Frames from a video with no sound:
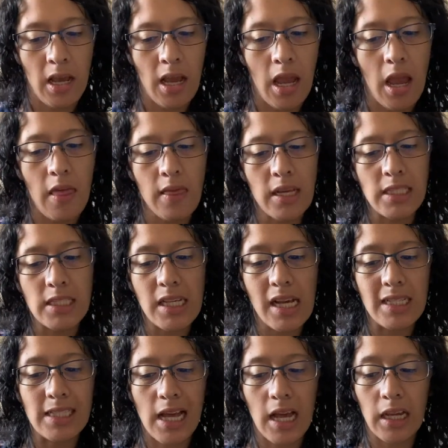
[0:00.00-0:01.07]
And this
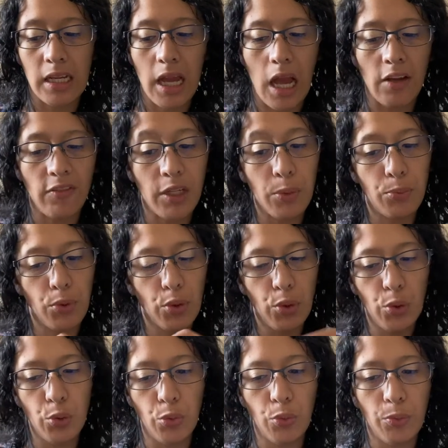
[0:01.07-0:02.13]
says Agave
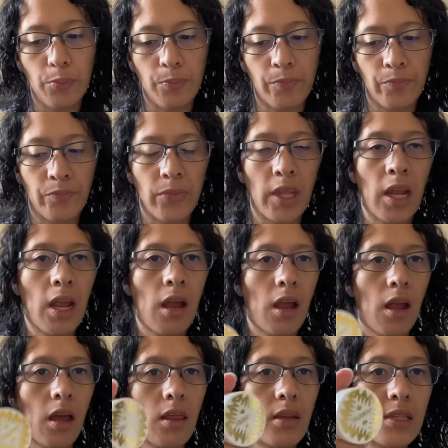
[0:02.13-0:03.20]
Bloom.
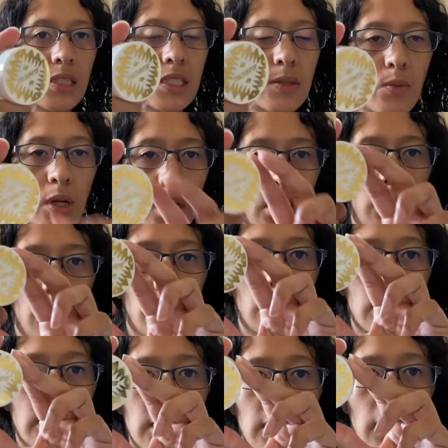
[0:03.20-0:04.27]
And this is what it
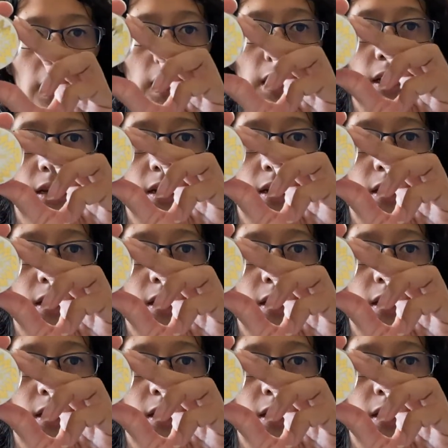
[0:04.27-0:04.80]
looks like.